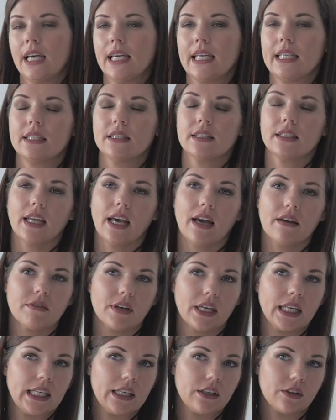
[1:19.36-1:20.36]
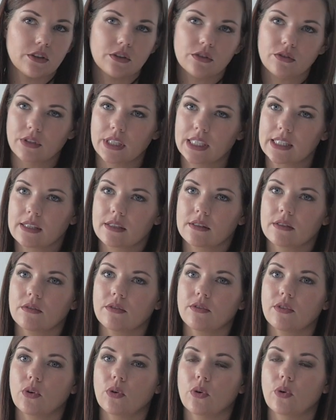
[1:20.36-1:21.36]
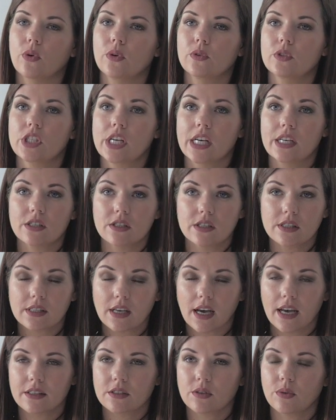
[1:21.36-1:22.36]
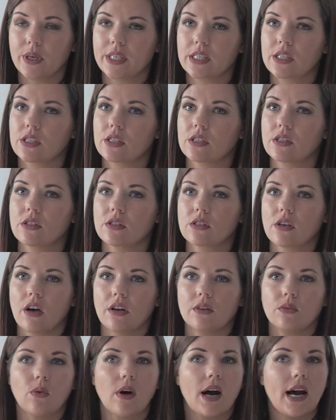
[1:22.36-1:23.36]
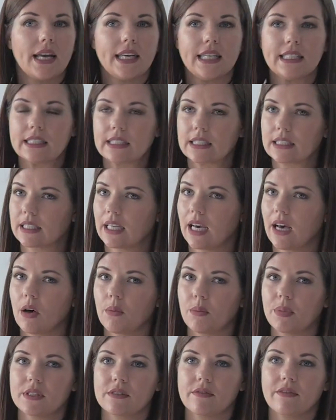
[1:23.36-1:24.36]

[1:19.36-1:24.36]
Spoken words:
He didn't have any good reason for Judge Desai's questions on why he didn't help his